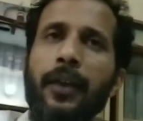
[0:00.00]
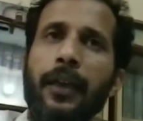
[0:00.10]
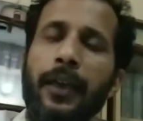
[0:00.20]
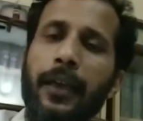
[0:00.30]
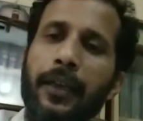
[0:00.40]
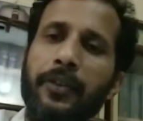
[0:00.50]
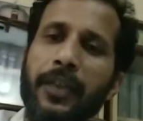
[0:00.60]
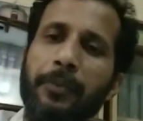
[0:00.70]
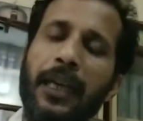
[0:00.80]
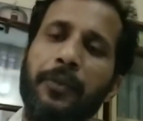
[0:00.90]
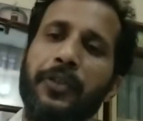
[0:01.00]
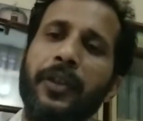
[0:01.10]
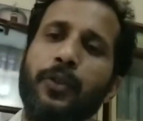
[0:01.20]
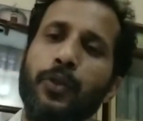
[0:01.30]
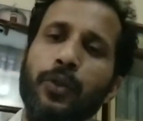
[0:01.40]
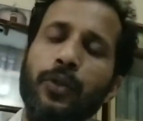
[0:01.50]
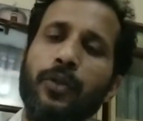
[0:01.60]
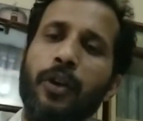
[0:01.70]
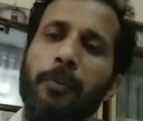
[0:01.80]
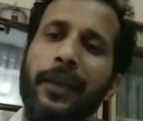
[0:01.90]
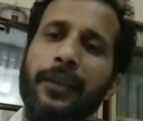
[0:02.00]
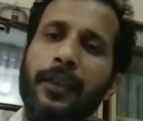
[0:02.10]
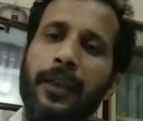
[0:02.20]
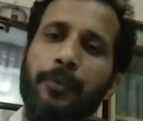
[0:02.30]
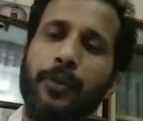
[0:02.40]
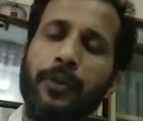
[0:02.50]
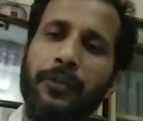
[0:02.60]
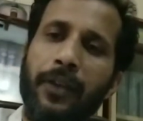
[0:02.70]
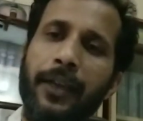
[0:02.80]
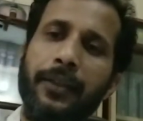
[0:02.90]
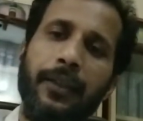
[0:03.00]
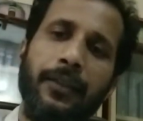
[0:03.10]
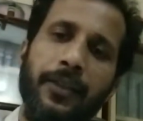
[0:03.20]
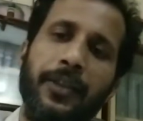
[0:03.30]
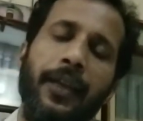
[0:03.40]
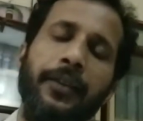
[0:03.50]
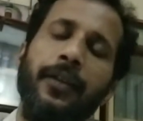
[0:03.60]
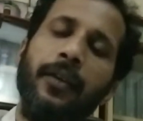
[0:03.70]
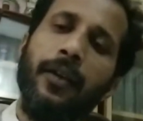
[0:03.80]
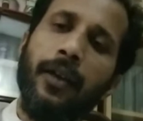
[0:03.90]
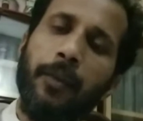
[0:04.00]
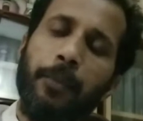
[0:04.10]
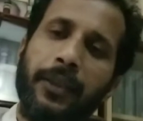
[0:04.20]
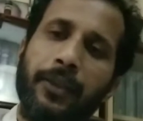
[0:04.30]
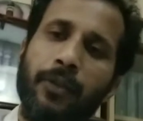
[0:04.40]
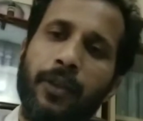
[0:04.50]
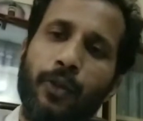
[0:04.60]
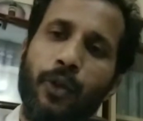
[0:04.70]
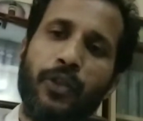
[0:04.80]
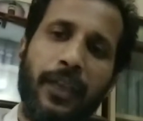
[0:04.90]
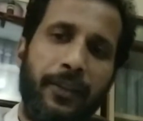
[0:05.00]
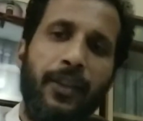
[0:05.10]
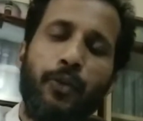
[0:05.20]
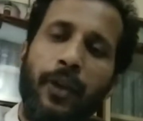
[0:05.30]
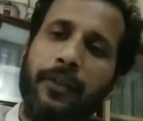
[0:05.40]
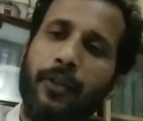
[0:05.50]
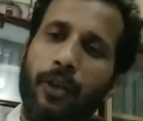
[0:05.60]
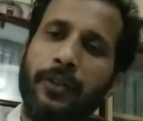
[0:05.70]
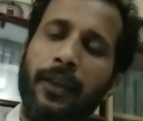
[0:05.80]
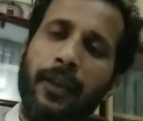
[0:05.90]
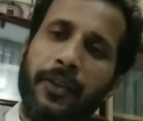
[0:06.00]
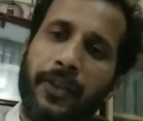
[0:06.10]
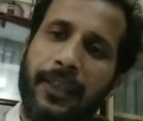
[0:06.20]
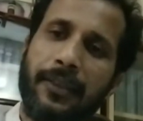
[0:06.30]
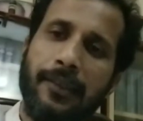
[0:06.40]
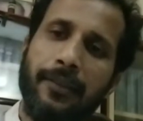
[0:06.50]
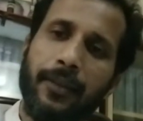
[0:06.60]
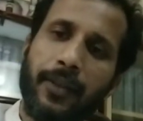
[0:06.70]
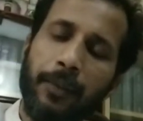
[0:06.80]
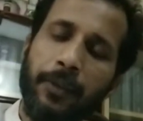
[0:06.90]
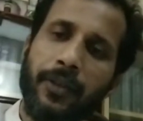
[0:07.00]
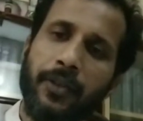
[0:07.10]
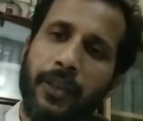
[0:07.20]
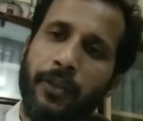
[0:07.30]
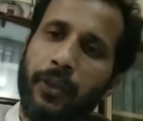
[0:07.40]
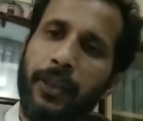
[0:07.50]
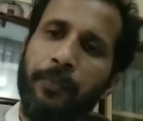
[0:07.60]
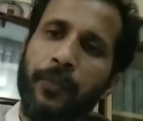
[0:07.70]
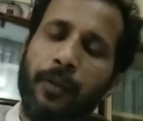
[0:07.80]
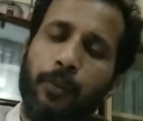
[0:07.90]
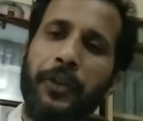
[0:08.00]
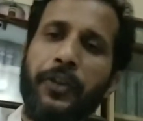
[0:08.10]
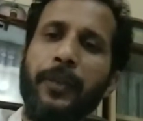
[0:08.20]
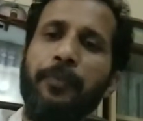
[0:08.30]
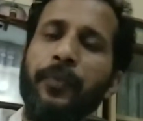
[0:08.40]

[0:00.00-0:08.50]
And sometimes the two combinedly help to define and design a particular course like this one called 16th and 17th century poetry.